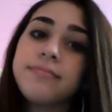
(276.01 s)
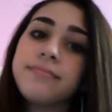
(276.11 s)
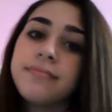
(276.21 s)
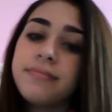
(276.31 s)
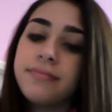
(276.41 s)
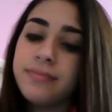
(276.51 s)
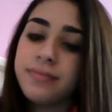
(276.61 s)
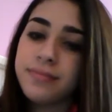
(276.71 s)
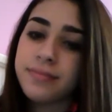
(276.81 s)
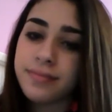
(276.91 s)

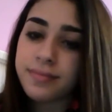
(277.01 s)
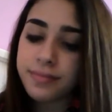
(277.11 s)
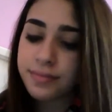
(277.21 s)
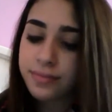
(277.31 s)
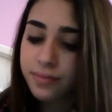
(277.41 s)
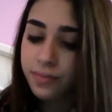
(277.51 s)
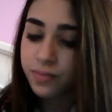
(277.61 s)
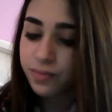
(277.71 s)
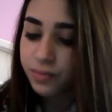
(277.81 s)
(no one is talking)